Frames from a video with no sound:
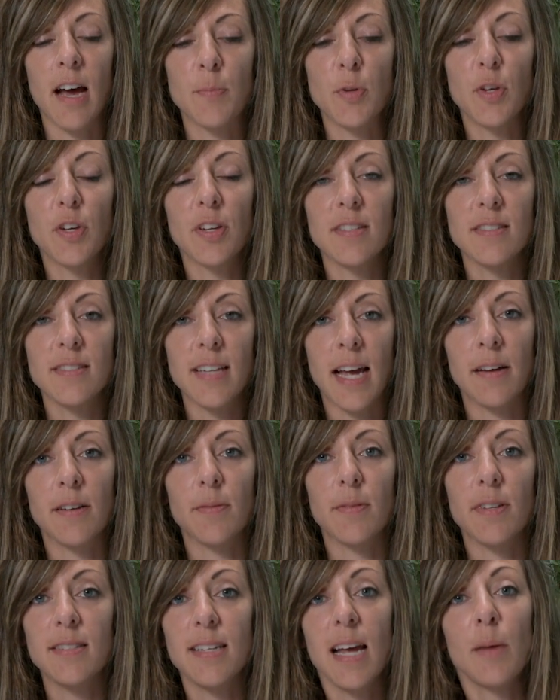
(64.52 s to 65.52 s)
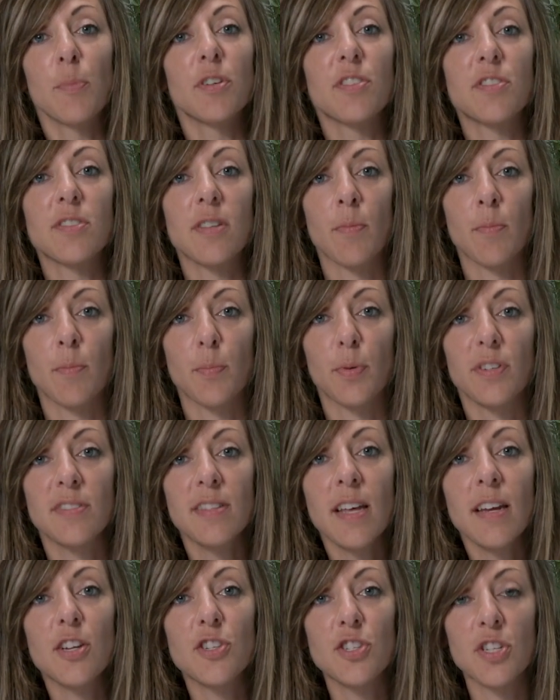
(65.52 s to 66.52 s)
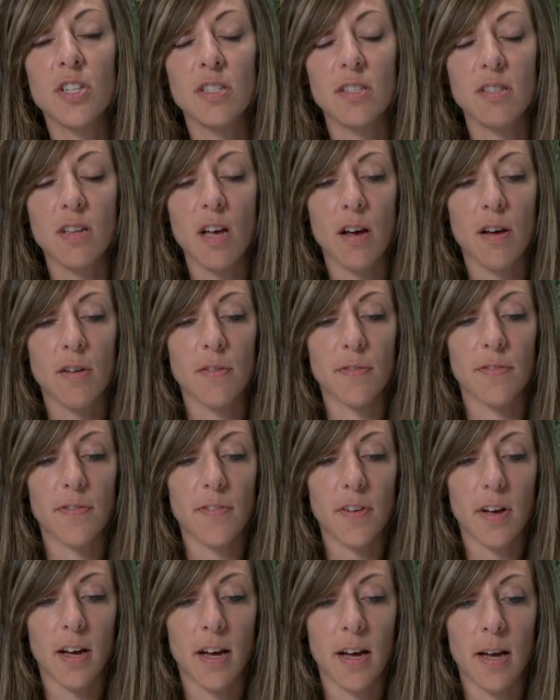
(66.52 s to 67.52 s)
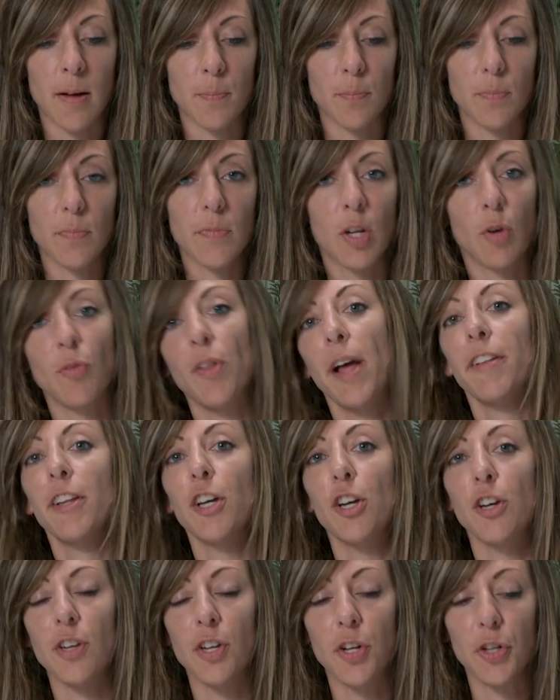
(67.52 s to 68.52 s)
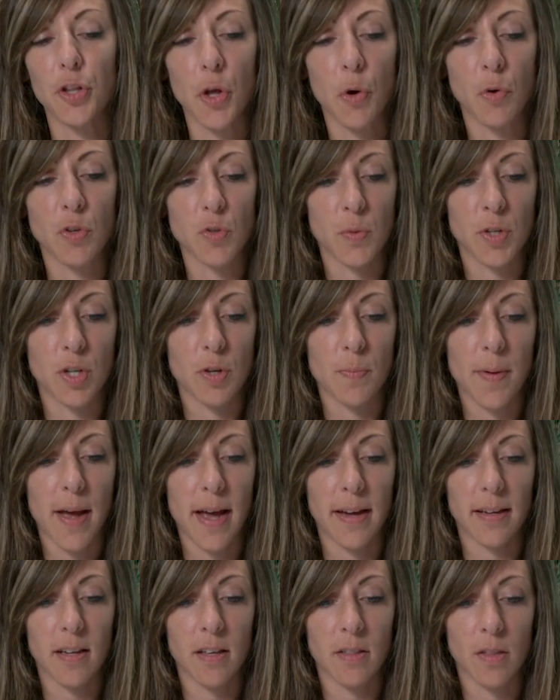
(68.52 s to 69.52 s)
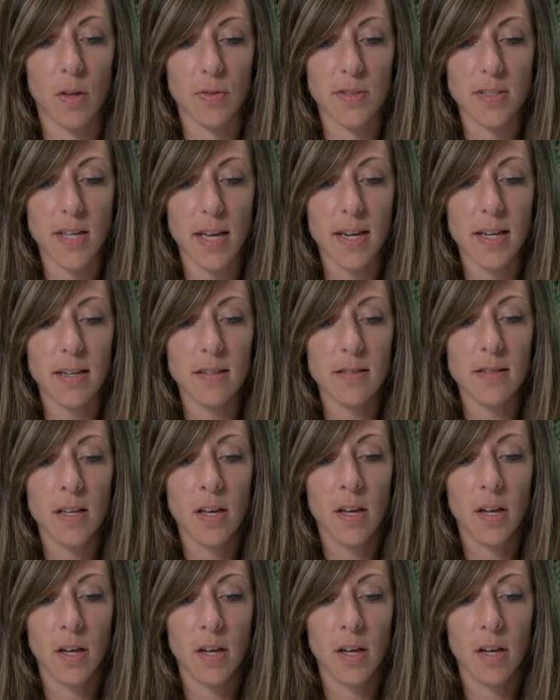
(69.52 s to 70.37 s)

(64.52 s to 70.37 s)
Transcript: um, you can establish some percentages of um, you know, likelihood to close when you're back in those settings.